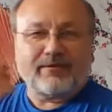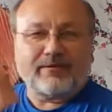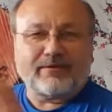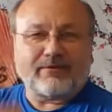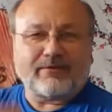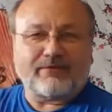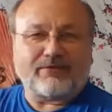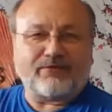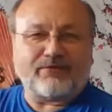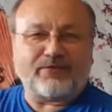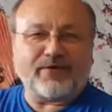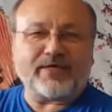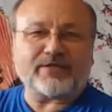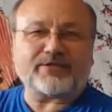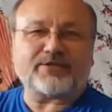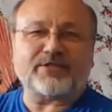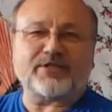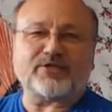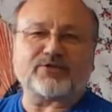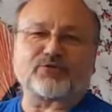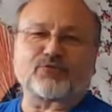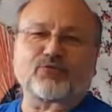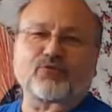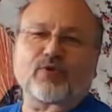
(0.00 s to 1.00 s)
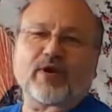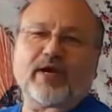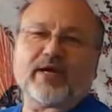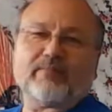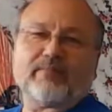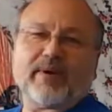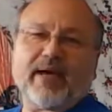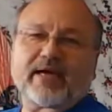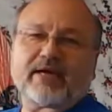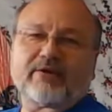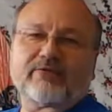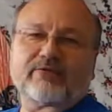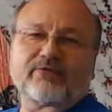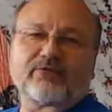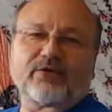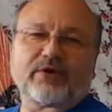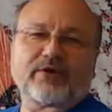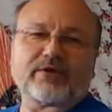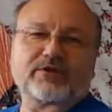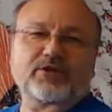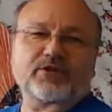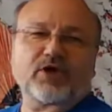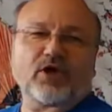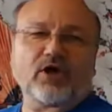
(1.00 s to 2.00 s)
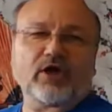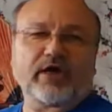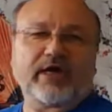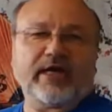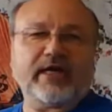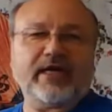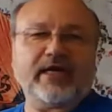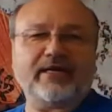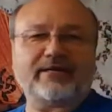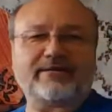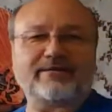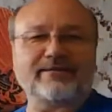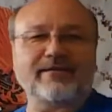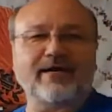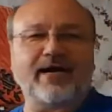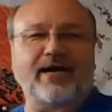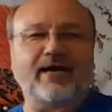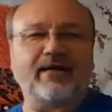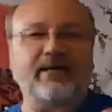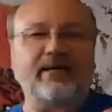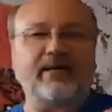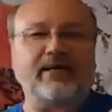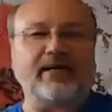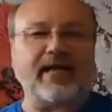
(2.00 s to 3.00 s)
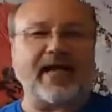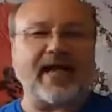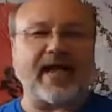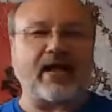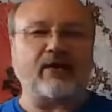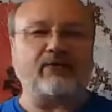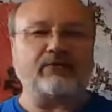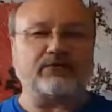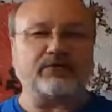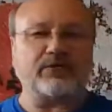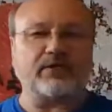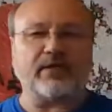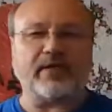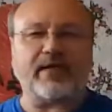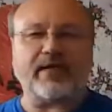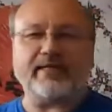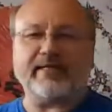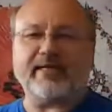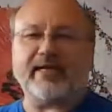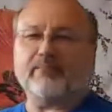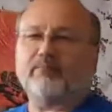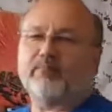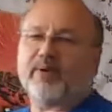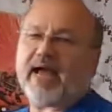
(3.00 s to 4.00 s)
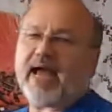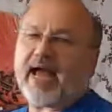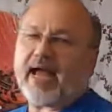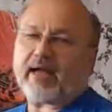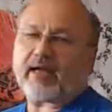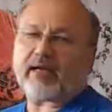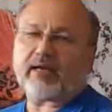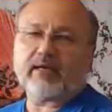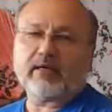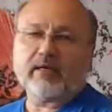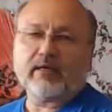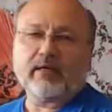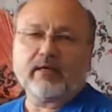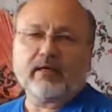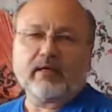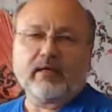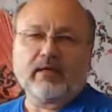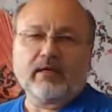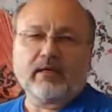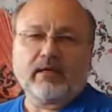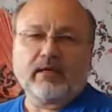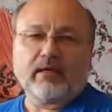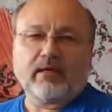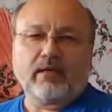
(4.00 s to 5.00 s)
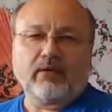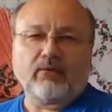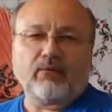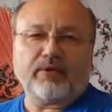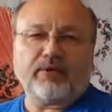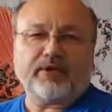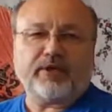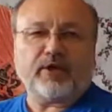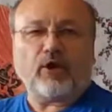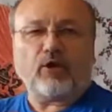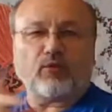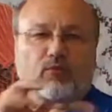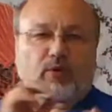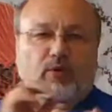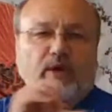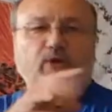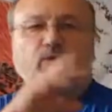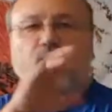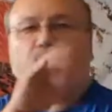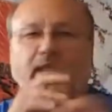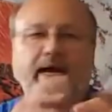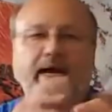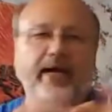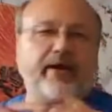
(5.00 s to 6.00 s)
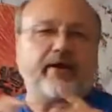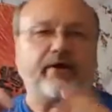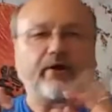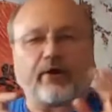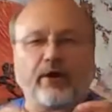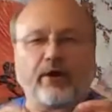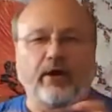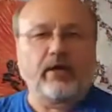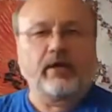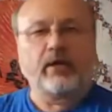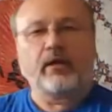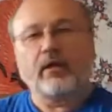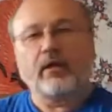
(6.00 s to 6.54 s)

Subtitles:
the fist is right back in front of the target. It's not out and then back. We don't require,